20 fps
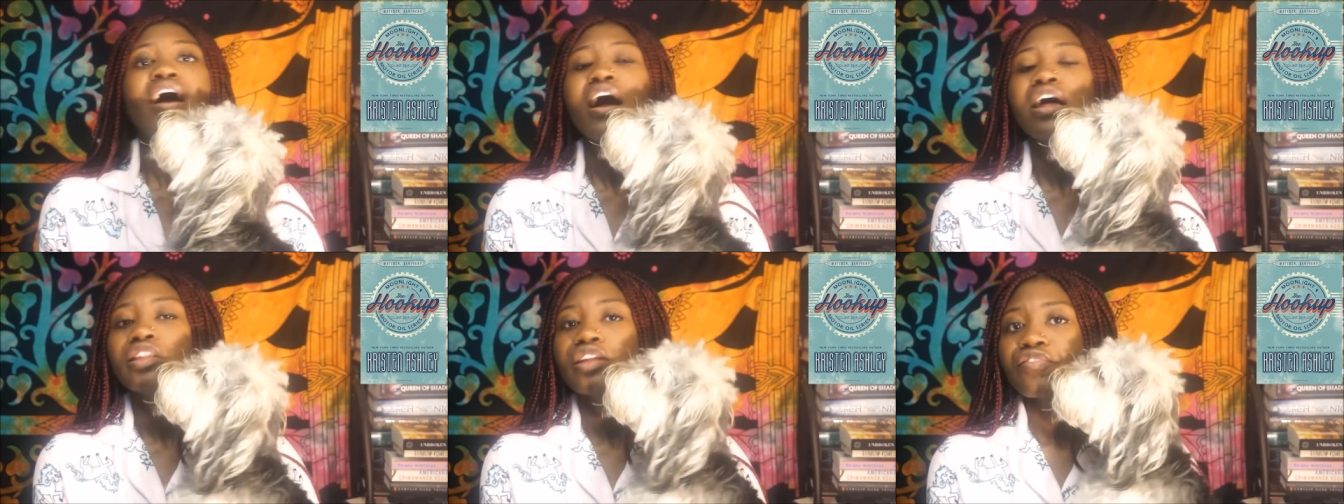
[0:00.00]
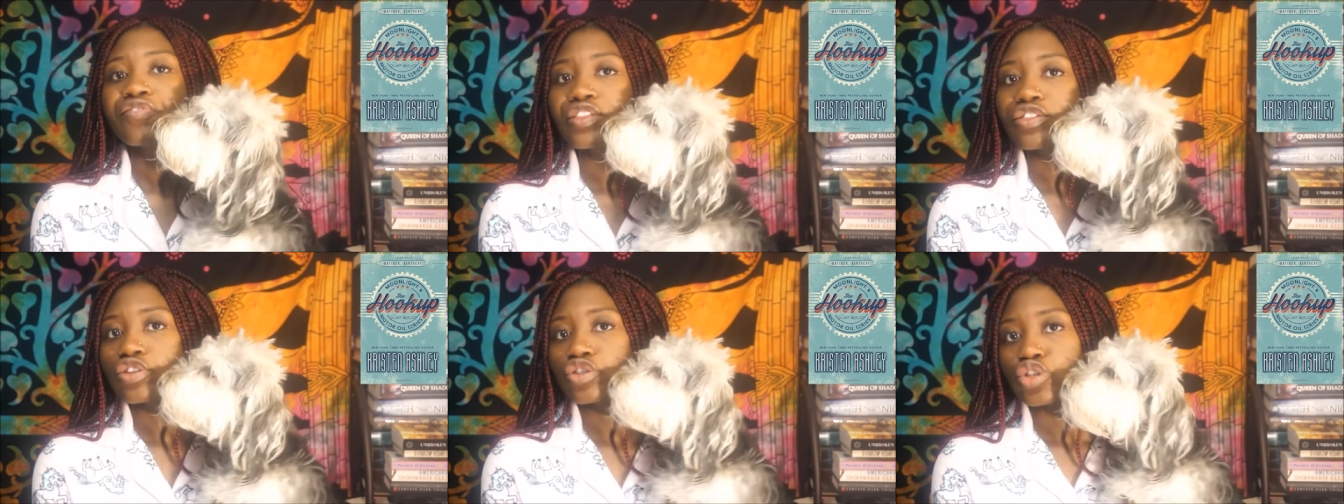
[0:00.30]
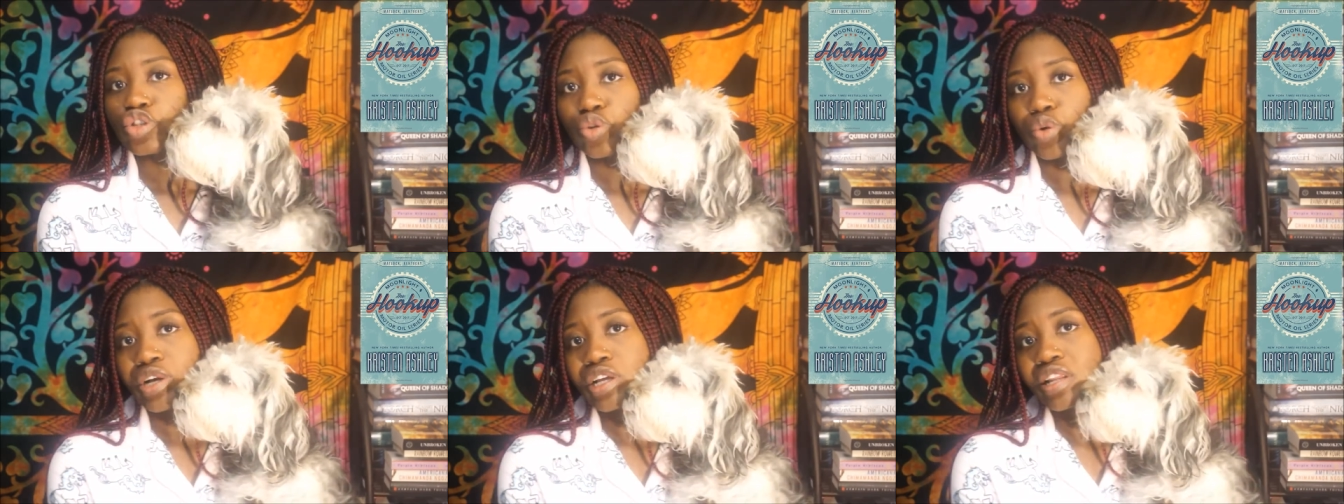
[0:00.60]
I love that the
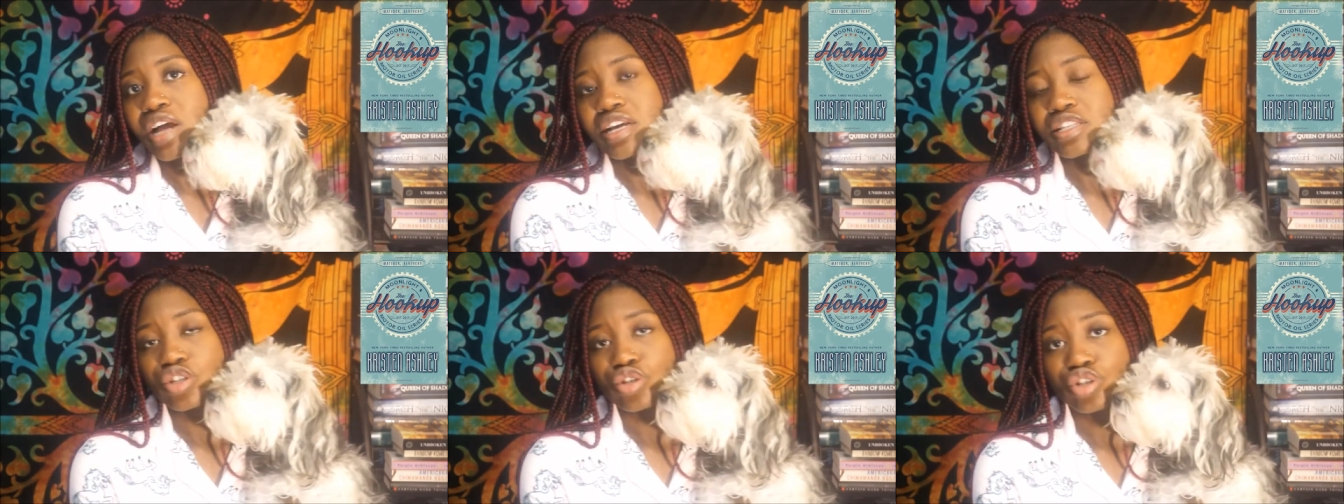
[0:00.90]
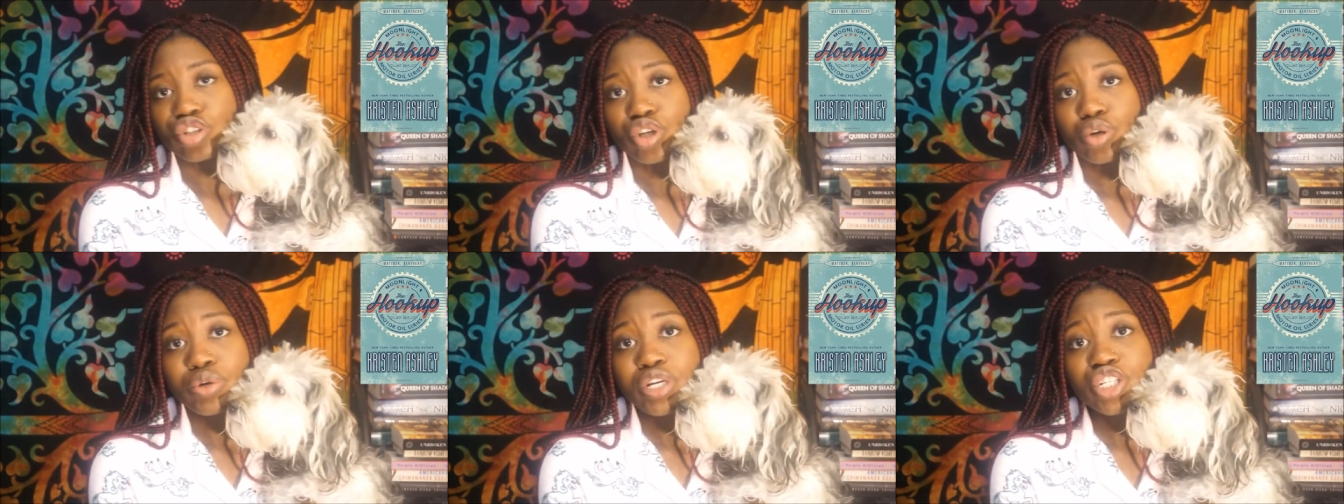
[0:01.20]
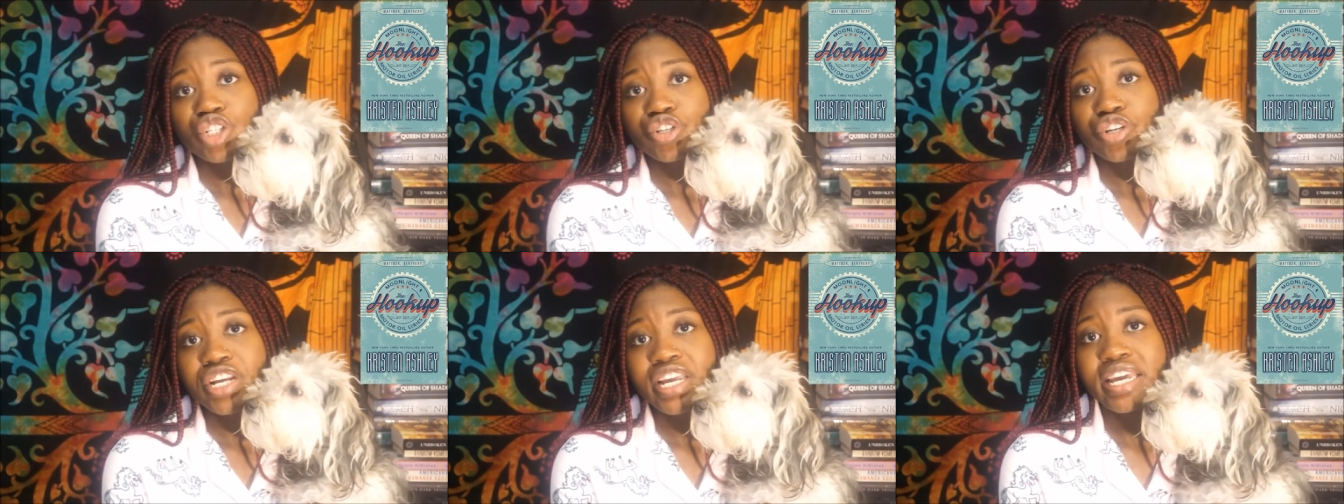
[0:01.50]
storylines are so
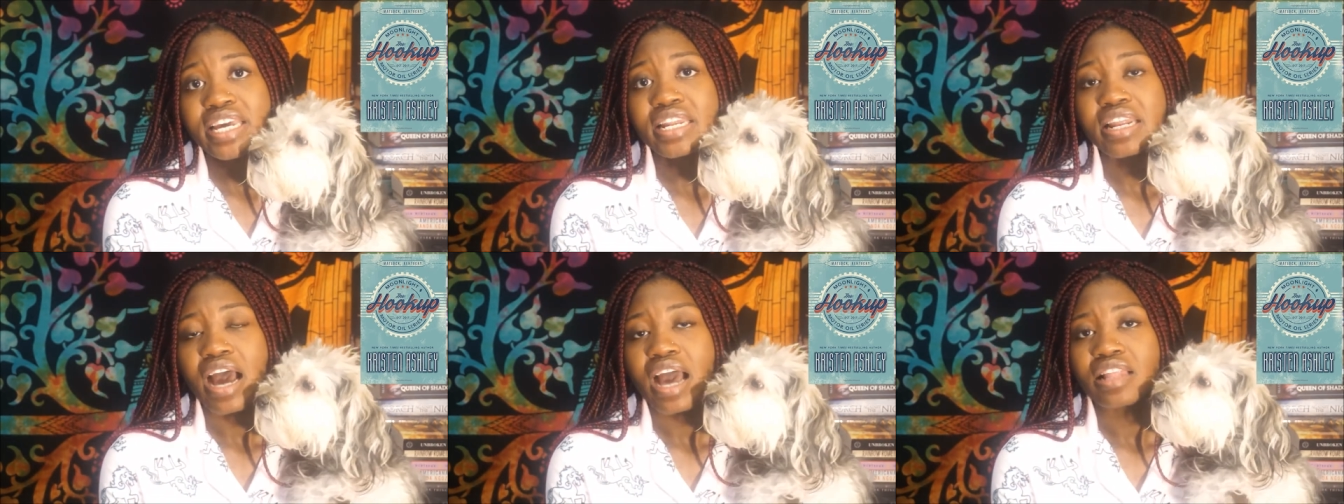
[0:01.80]
intricate.